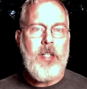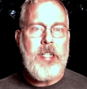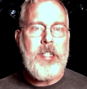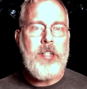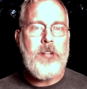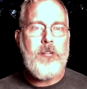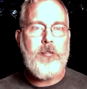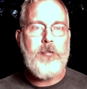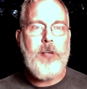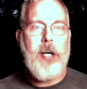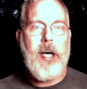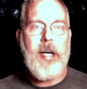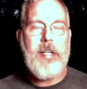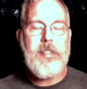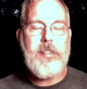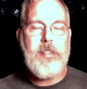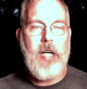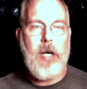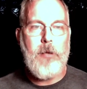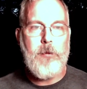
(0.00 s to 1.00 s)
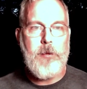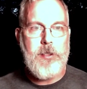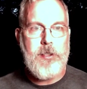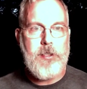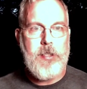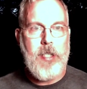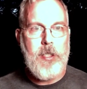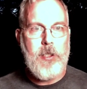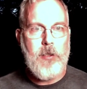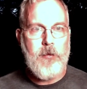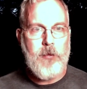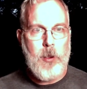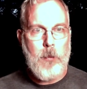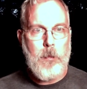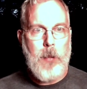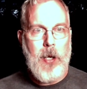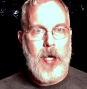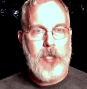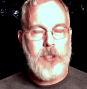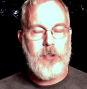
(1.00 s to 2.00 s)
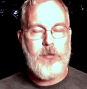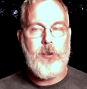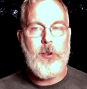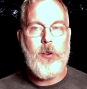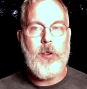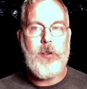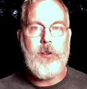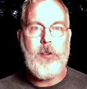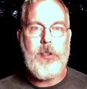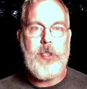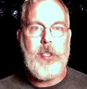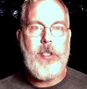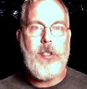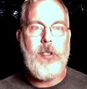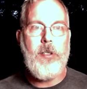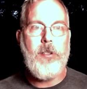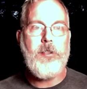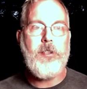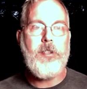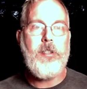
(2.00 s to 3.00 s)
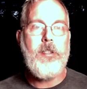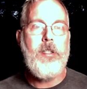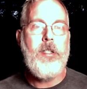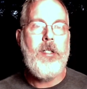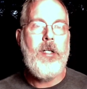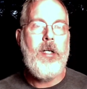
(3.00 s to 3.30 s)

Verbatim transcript: In fact, I would say over the past few hundred years,